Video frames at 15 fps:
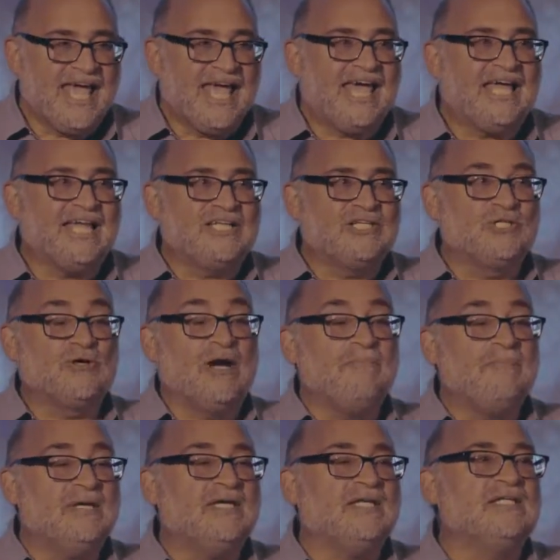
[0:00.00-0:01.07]
And
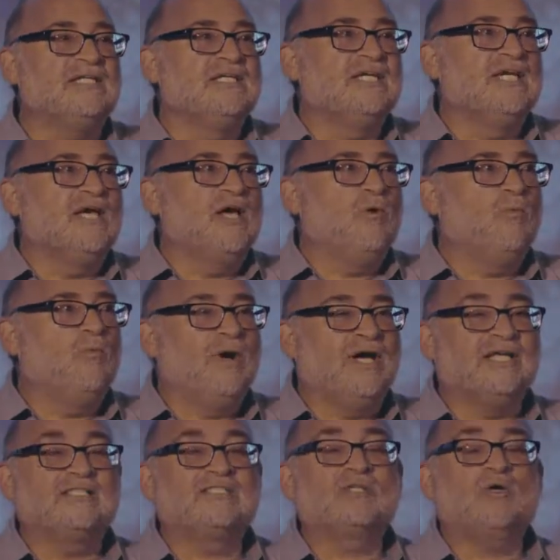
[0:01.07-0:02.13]
Crumpet
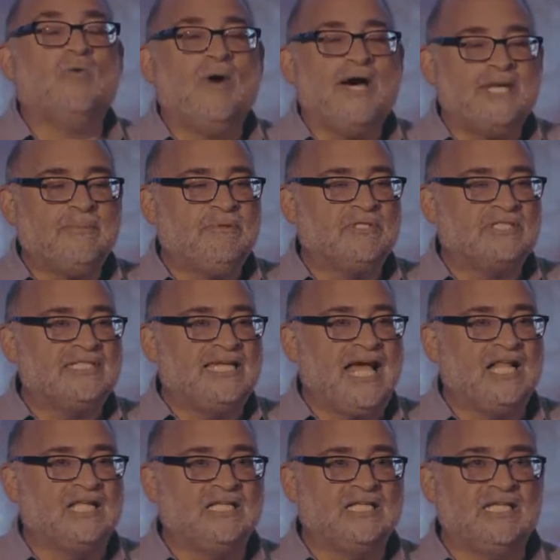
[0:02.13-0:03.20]
was quite a
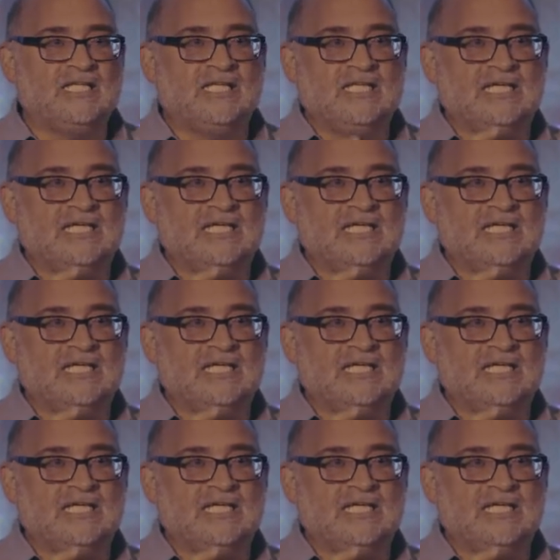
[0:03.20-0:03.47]
personality.